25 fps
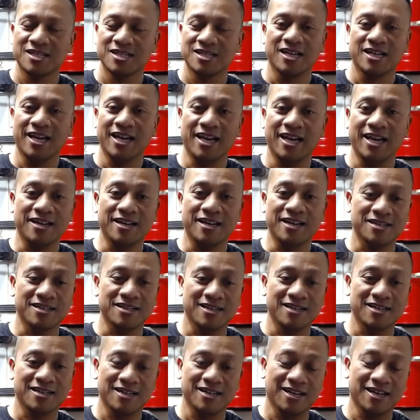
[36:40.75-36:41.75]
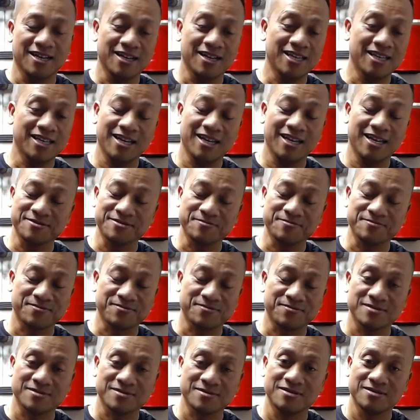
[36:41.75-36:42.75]
And again,
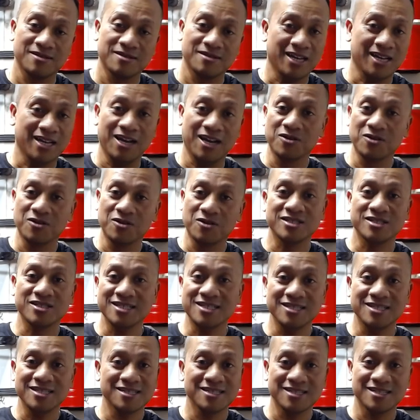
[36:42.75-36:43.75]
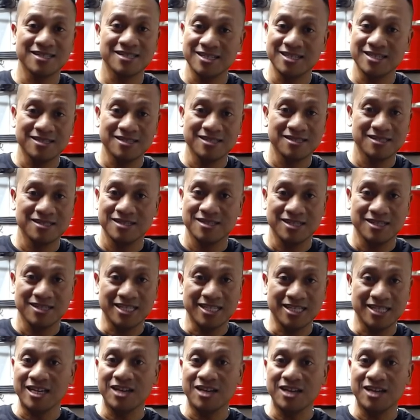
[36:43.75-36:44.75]
healthy,
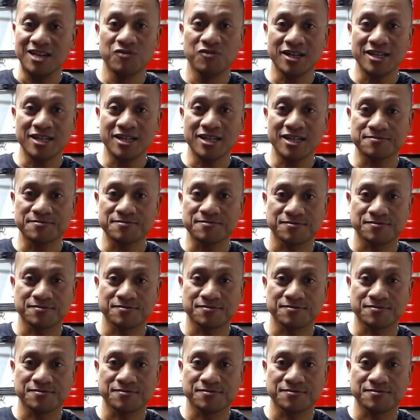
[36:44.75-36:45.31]
eating right.